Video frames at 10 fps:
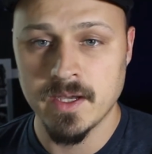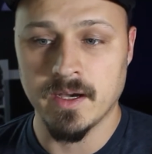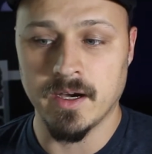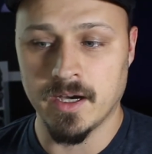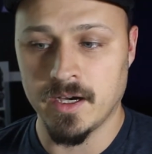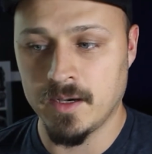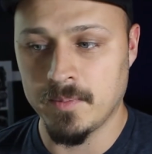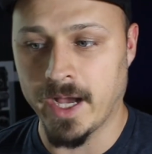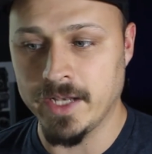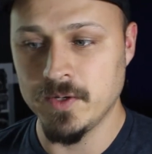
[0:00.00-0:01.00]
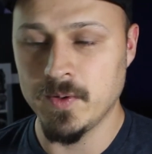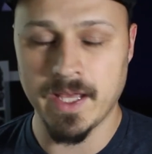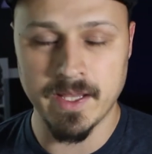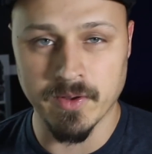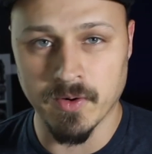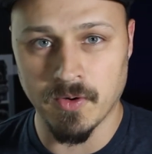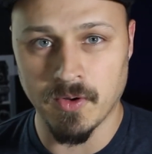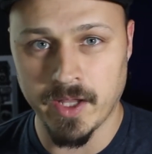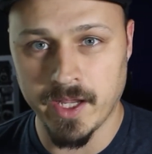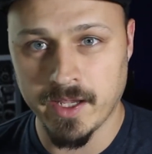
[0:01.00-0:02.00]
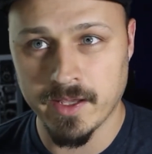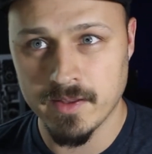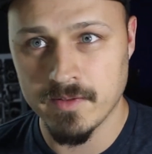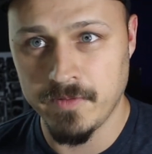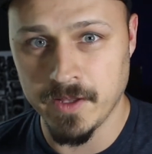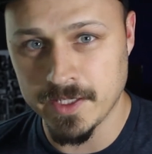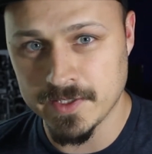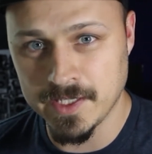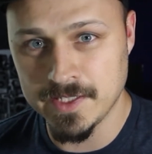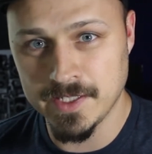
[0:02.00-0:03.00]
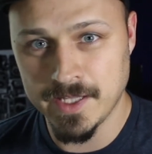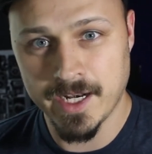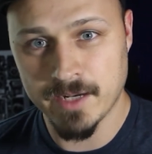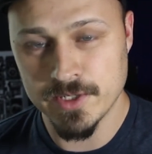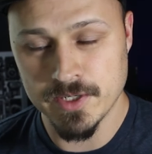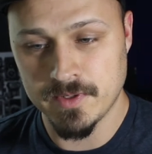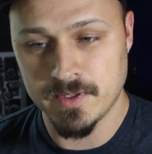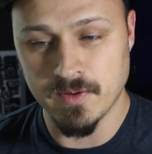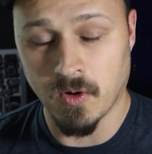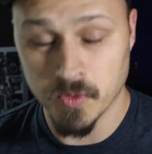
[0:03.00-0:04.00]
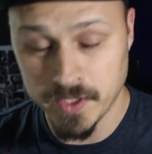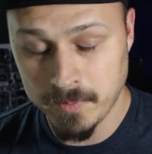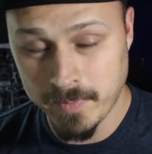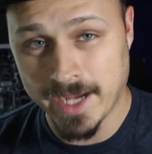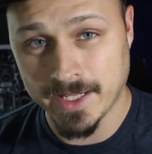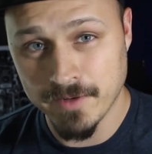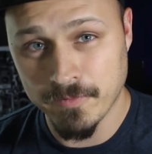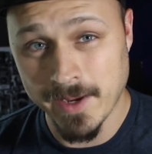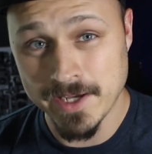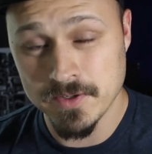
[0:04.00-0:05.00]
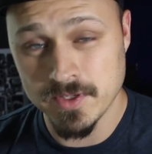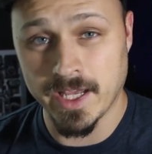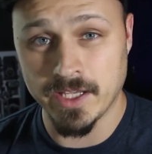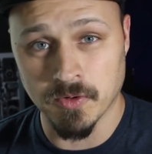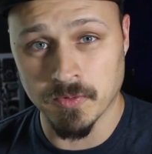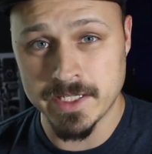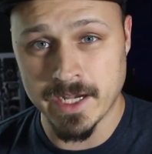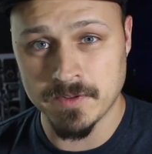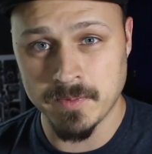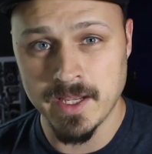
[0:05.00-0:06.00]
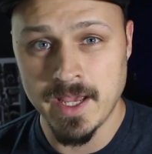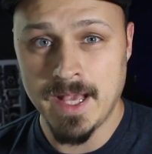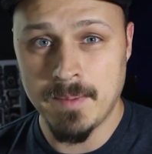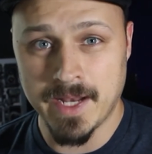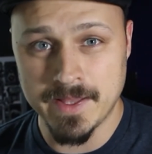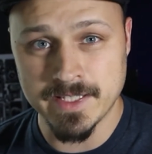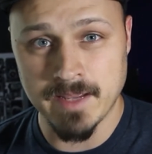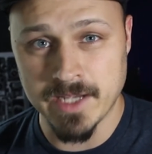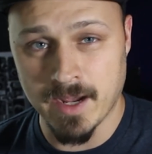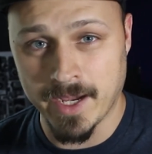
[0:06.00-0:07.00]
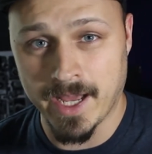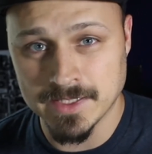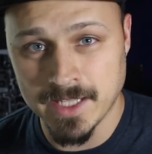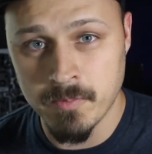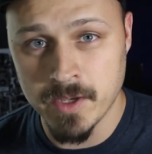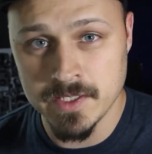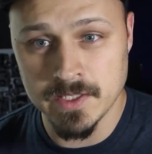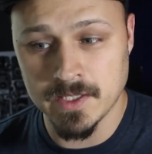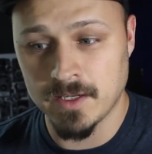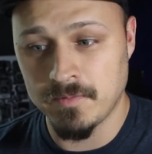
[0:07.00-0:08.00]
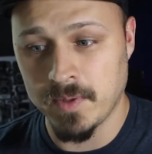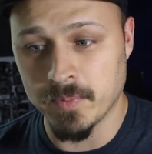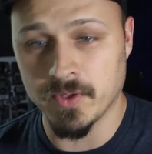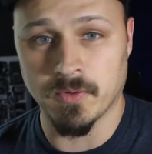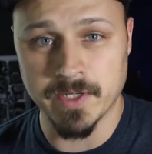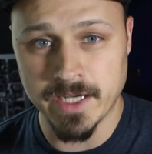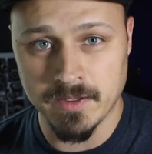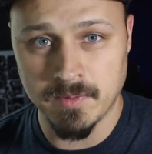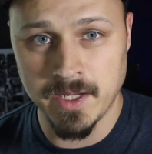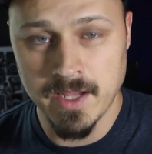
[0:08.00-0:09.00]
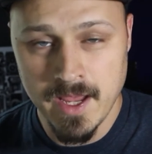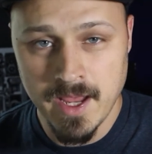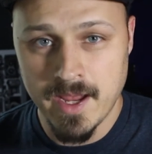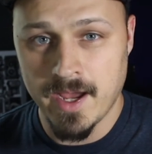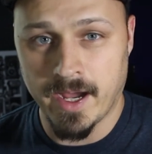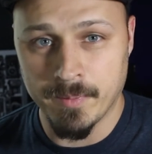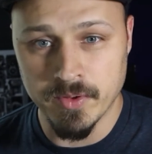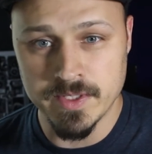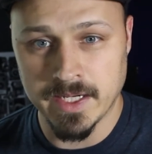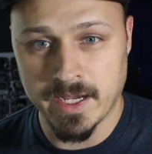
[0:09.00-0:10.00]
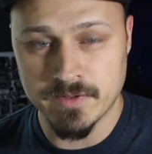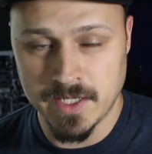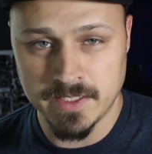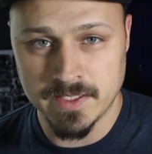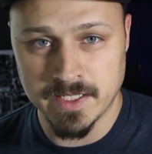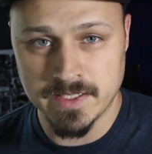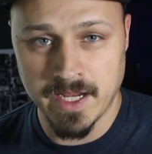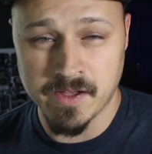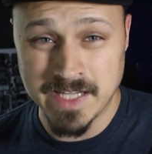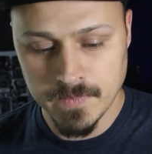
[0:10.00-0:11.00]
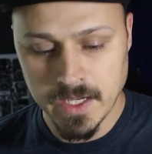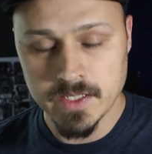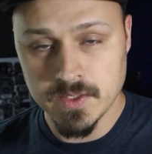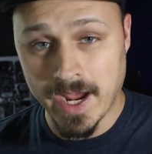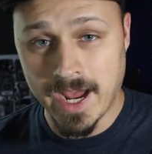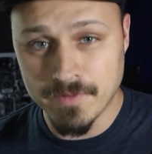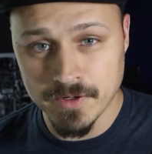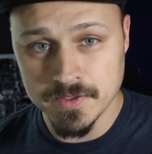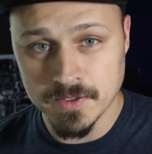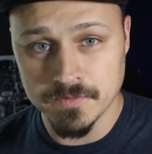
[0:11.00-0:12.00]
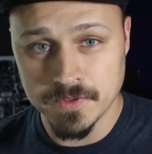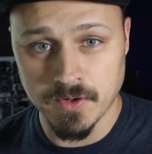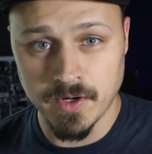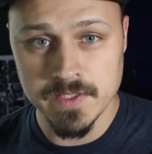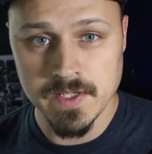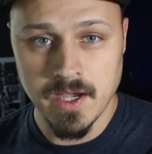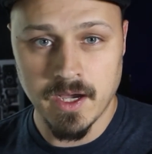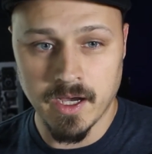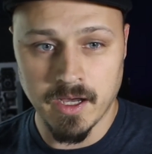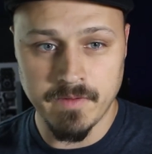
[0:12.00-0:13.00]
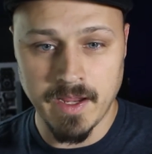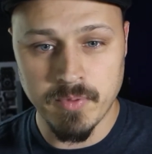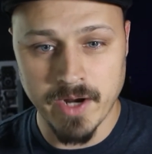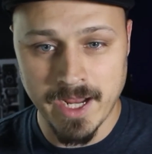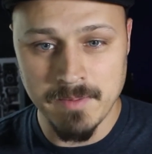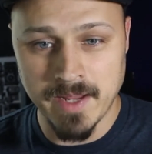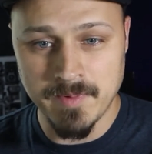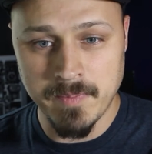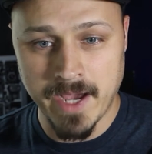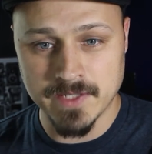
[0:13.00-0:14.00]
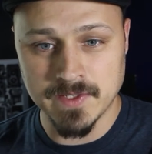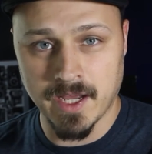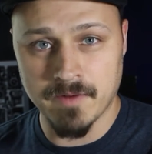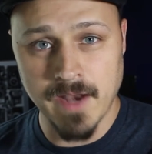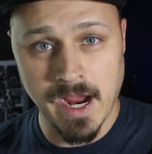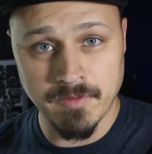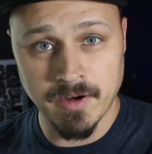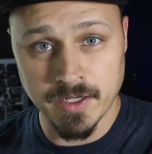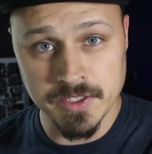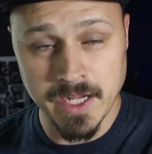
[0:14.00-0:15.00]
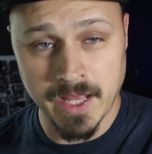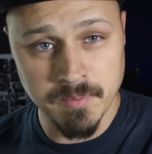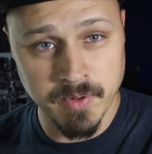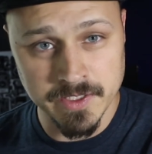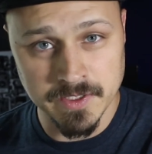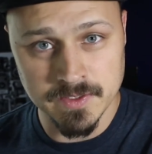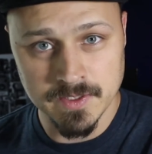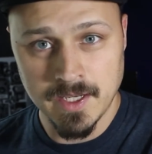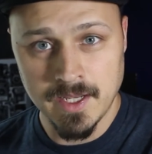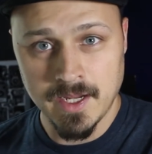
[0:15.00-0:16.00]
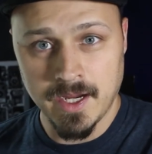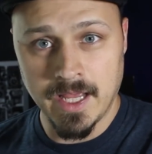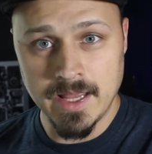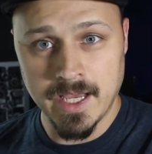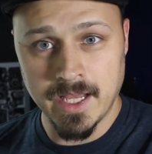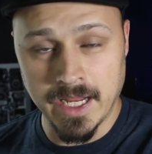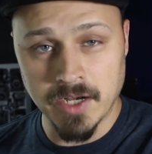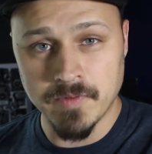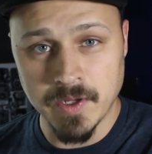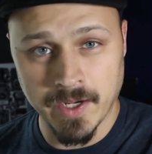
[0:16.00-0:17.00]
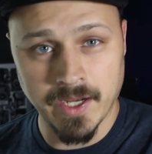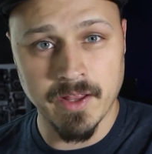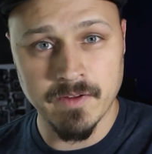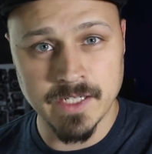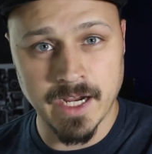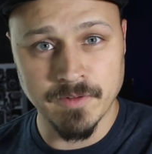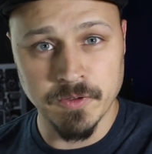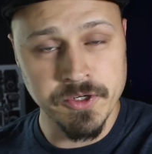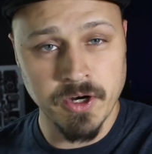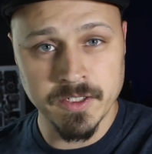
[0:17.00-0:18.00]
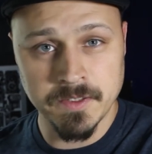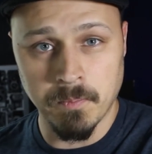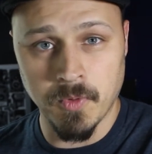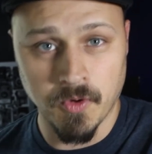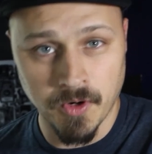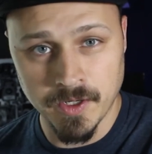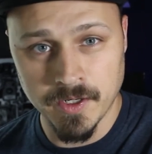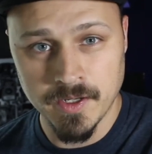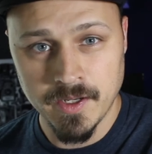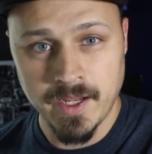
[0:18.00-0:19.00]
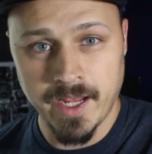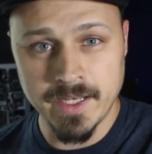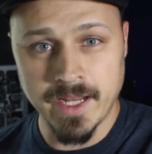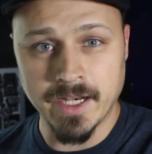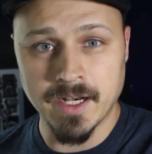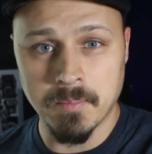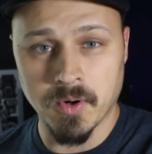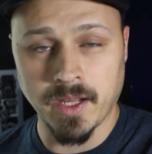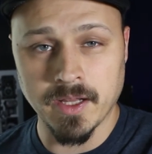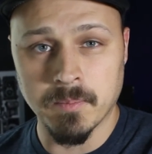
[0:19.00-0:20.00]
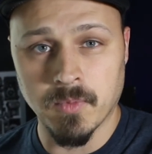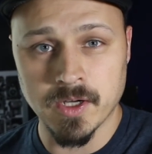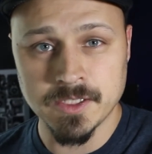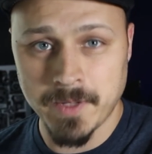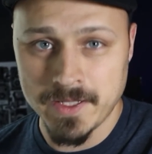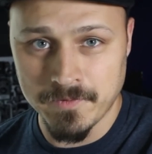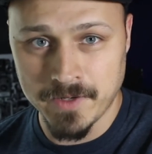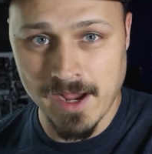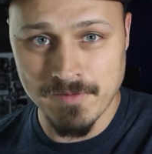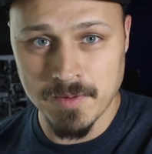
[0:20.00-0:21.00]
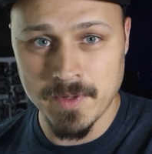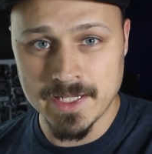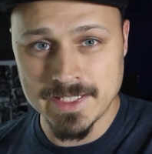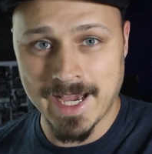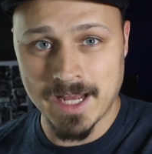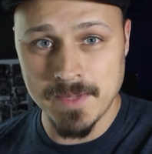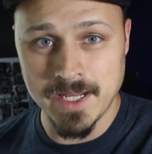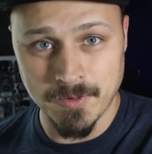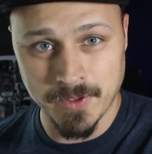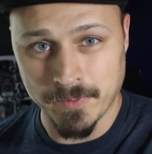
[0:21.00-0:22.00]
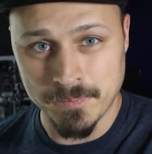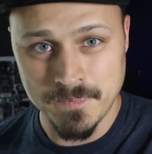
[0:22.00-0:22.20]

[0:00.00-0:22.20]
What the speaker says: I do get the whole like feeling sleazy that I'm just holding back the information so that you'll reach out to me, but at the same time I gotta stay in business, and if people don't reach out to me, I'm losing out chances on sales. So I have heard of stories of a bride maybe passing on a photographer because she got the prices, and then interviewing another photographer who charged more and ended up booking the more expensive photographer because they got a meeting with them